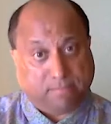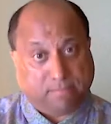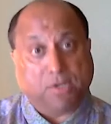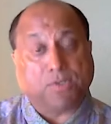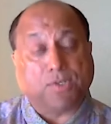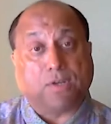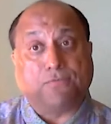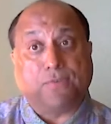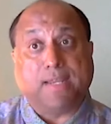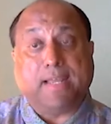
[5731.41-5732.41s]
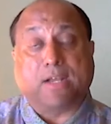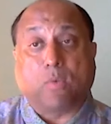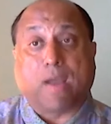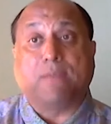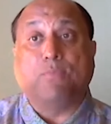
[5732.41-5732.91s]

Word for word: sort of really acquire more